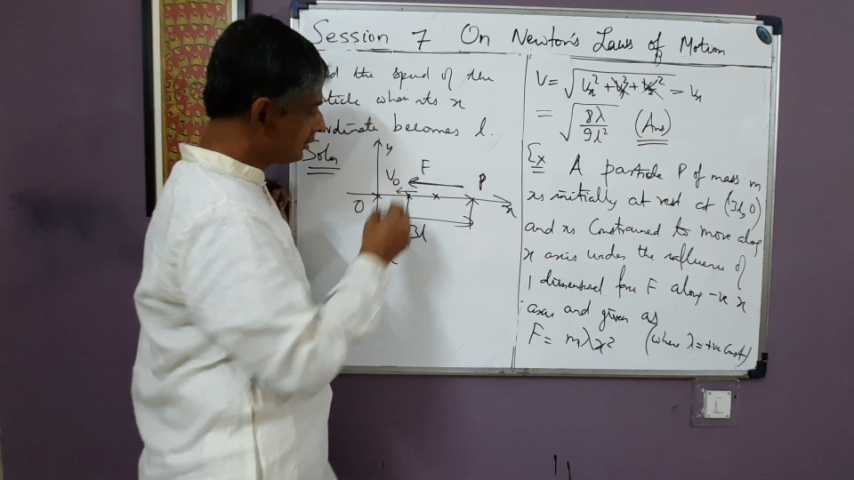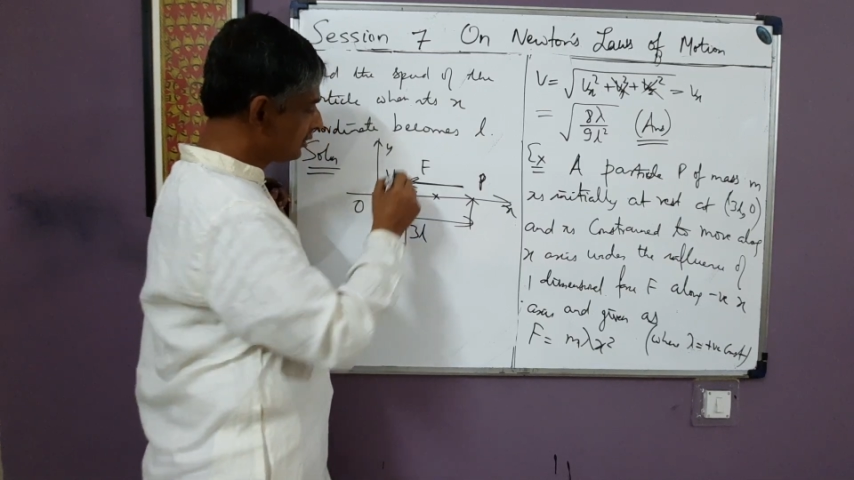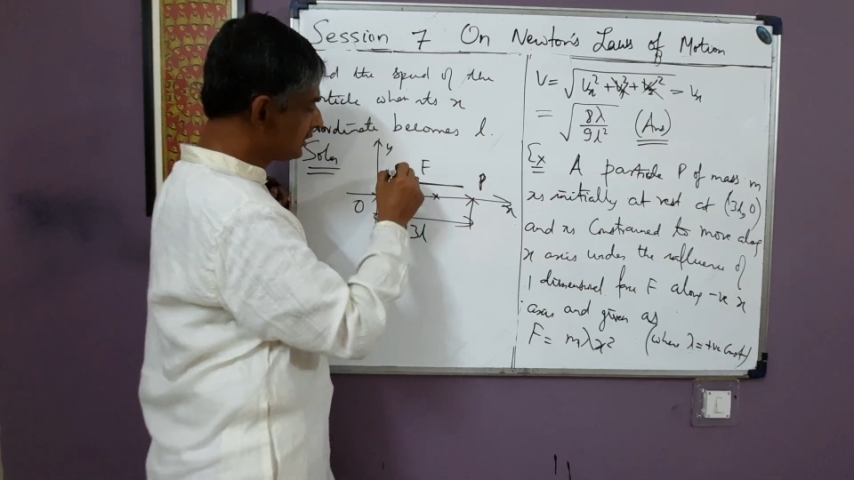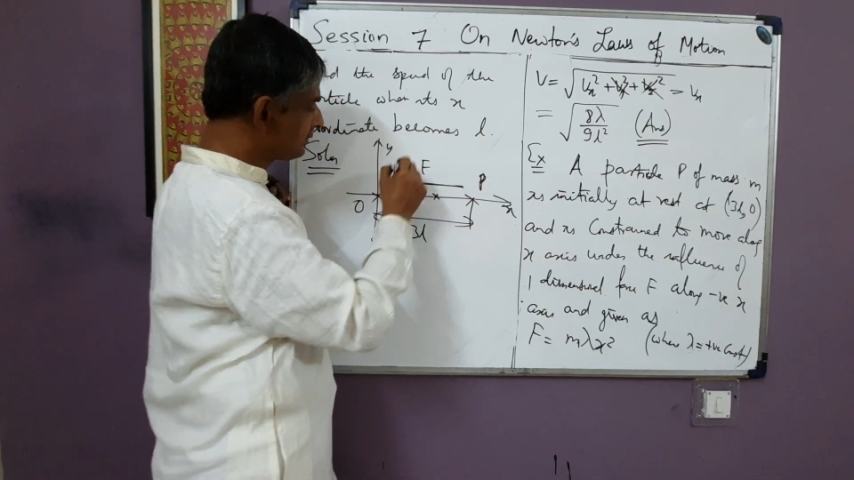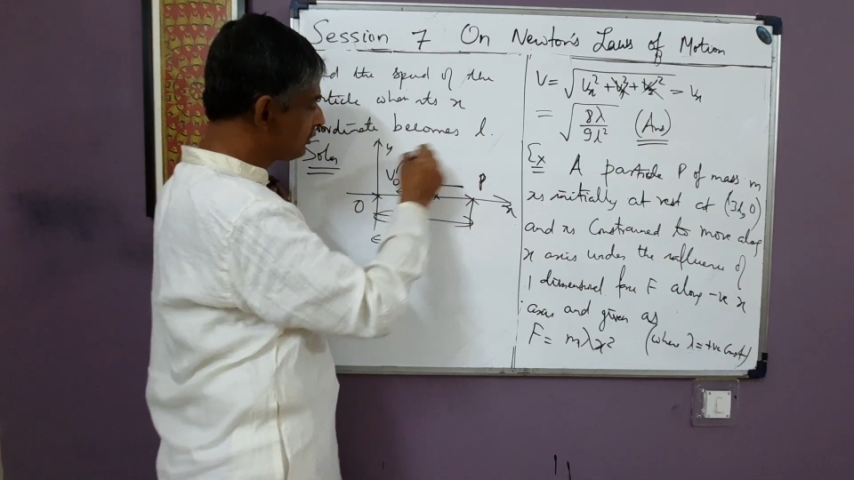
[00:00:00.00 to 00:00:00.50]

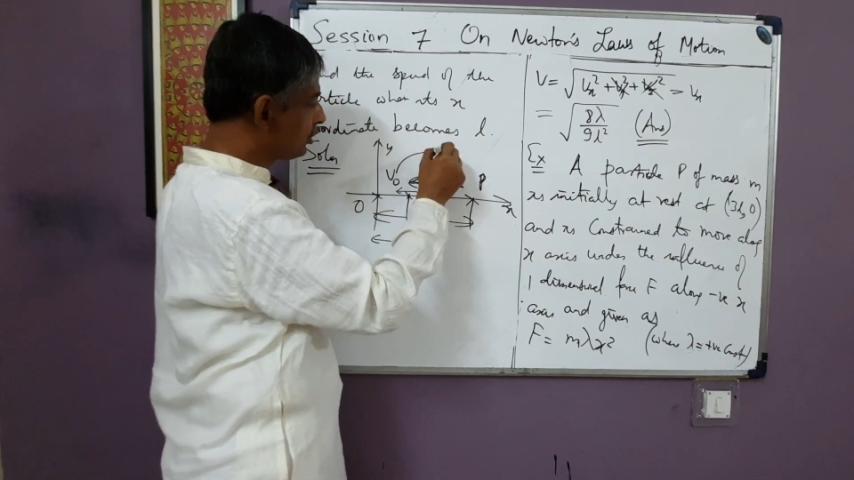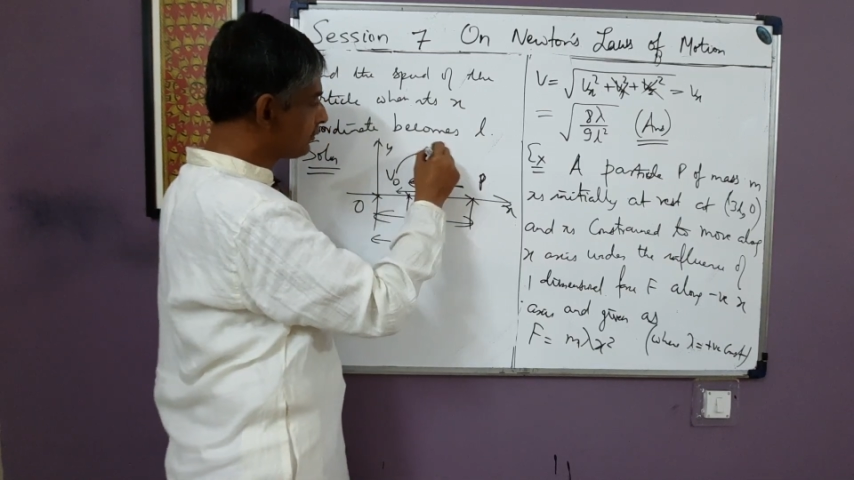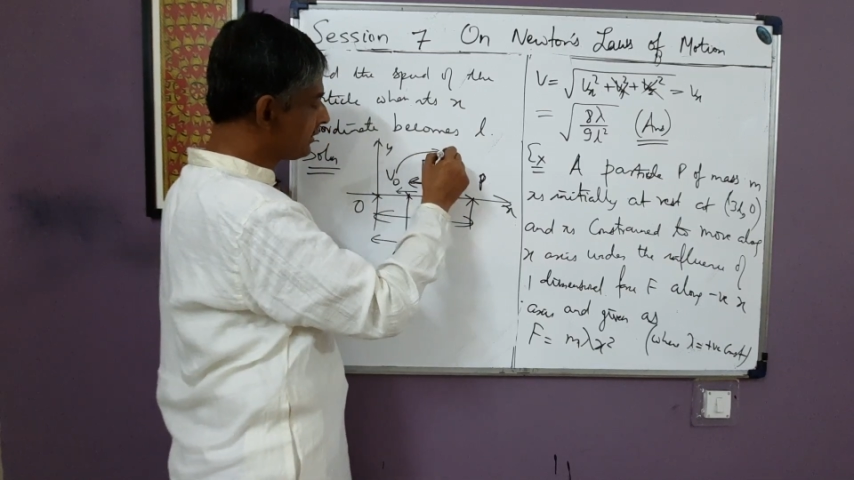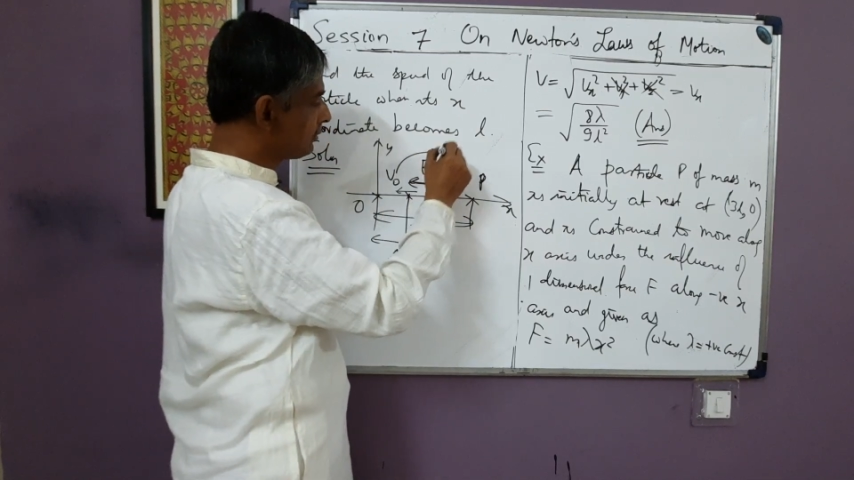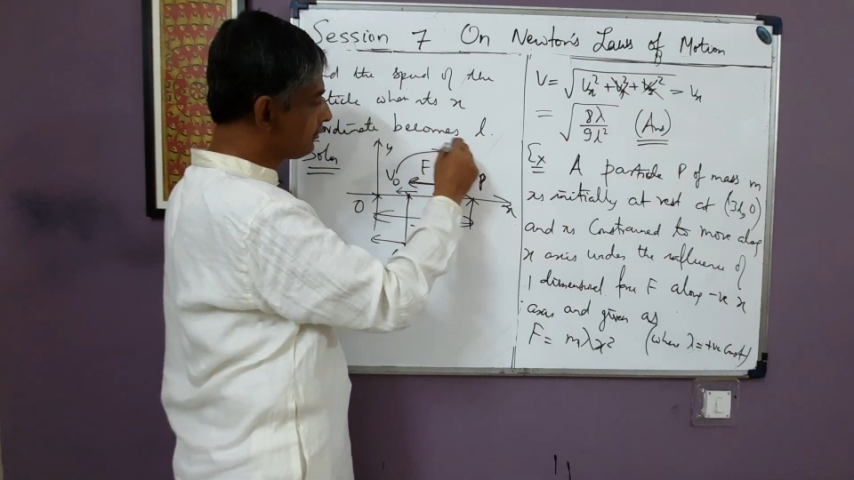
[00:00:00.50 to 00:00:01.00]
this v naught
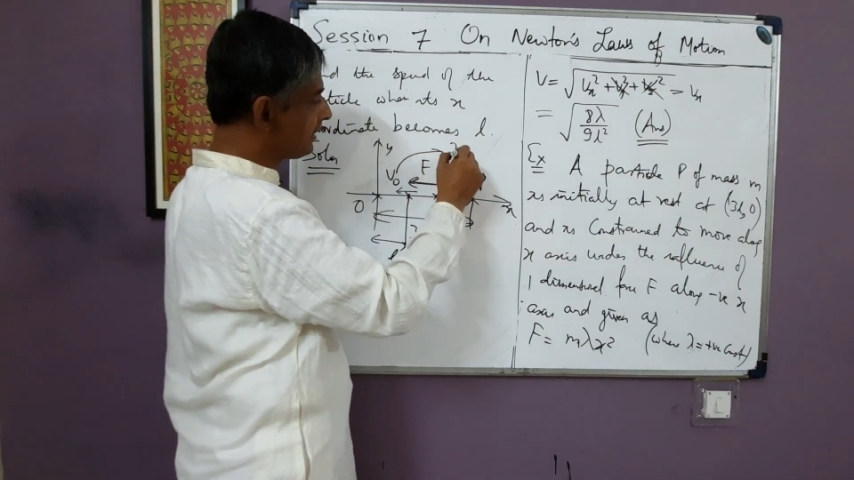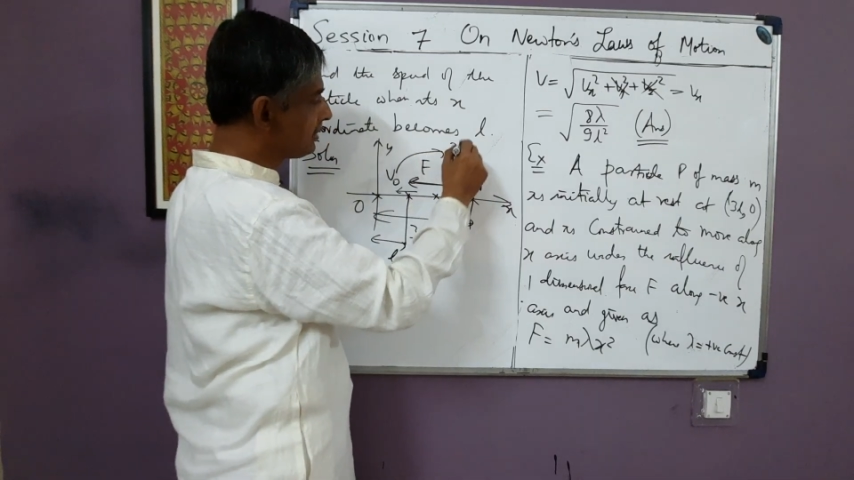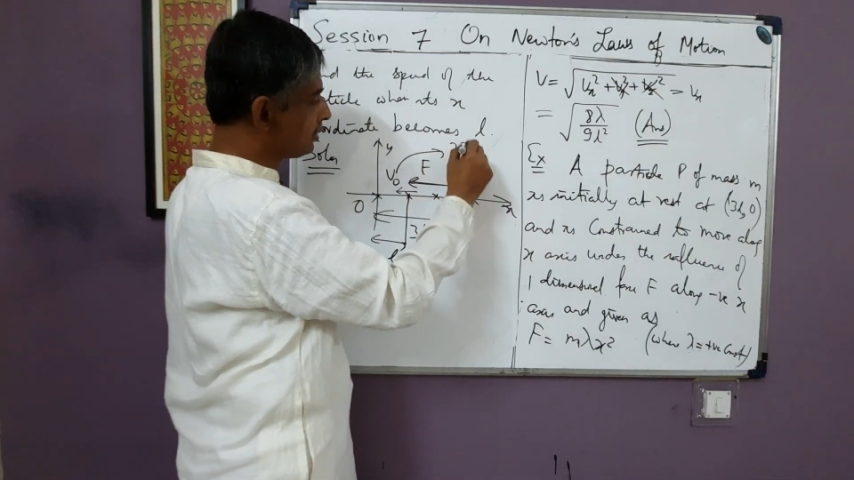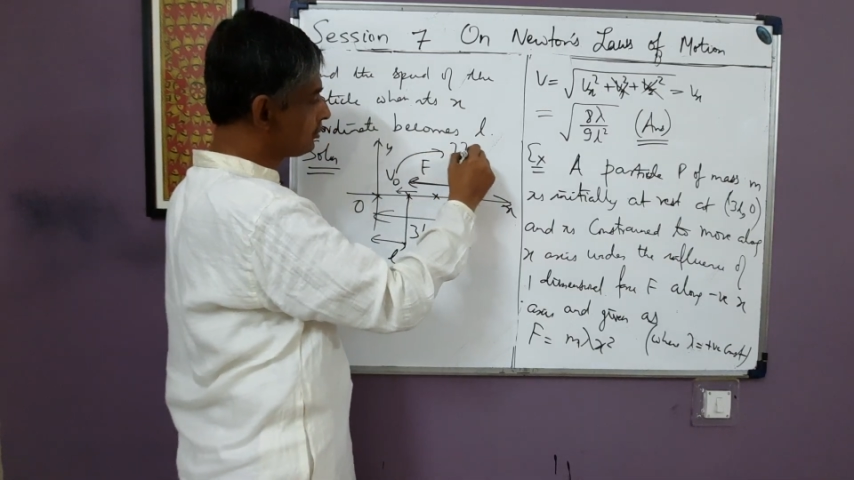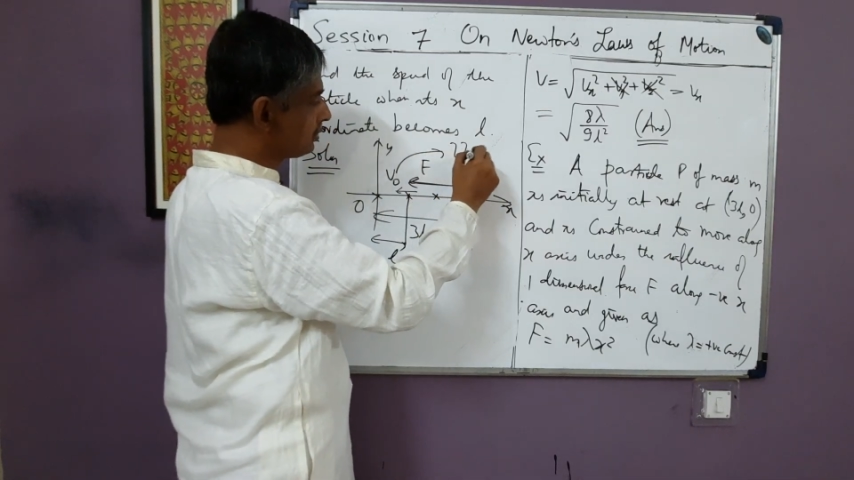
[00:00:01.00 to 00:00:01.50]
we have to
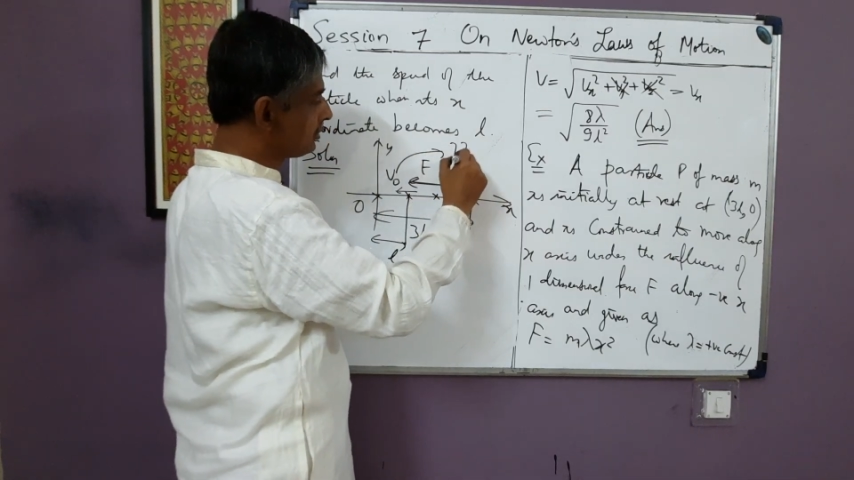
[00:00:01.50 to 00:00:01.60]
find out.